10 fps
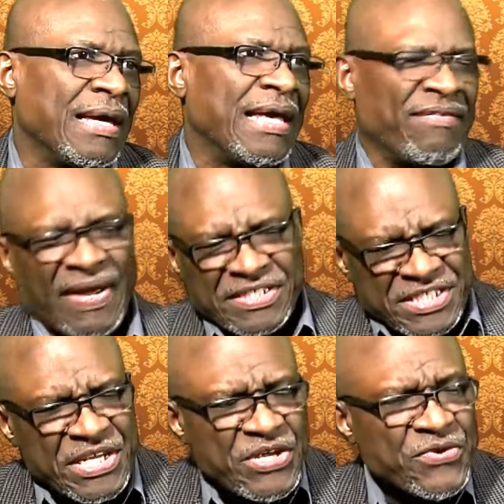If I
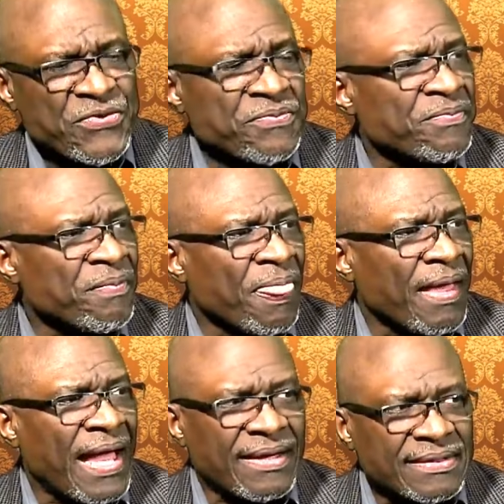see you,
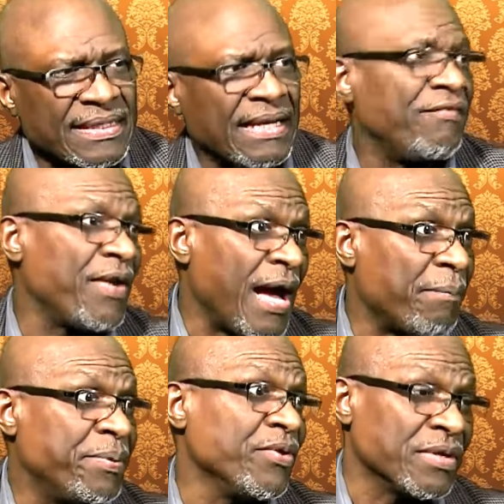I could tell if you're
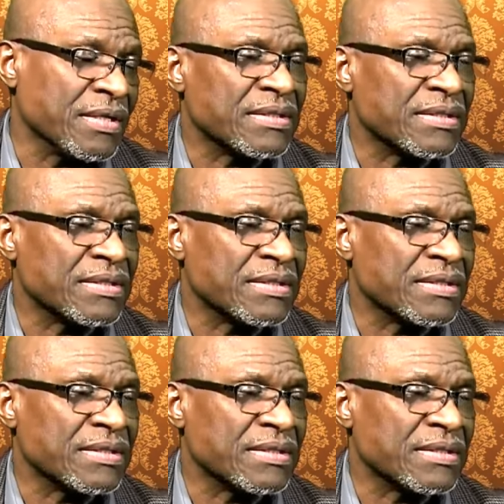happy or not.